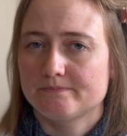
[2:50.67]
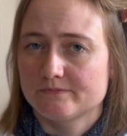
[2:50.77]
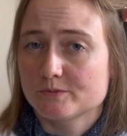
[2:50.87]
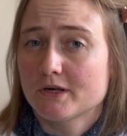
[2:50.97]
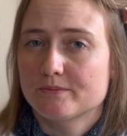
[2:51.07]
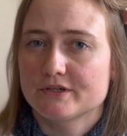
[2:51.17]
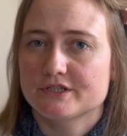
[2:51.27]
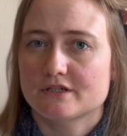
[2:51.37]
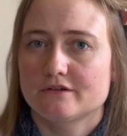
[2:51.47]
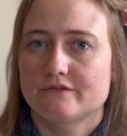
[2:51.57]
small
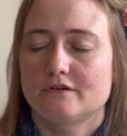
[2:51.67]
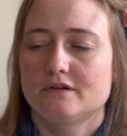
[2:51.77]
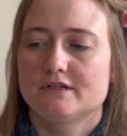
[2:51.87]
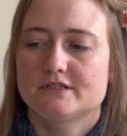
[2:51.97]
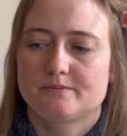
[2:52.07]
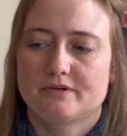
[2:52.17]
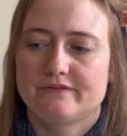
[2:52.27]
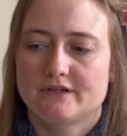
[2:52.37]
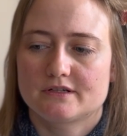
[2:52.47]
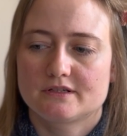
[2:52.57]
project overall, is a
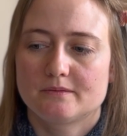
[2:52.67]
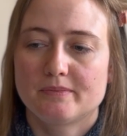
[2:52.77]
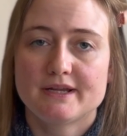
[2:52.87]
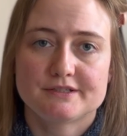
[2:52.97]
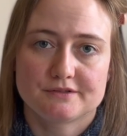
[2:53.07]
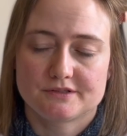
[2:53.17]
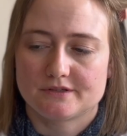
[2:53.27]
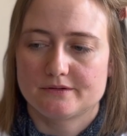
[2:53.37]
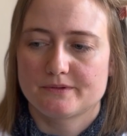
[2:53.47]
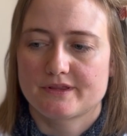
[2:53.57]
perfect place to
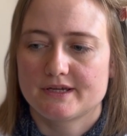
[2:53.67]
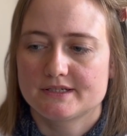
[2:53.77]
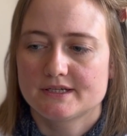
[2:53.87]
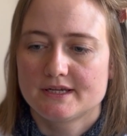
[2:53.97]
start with that.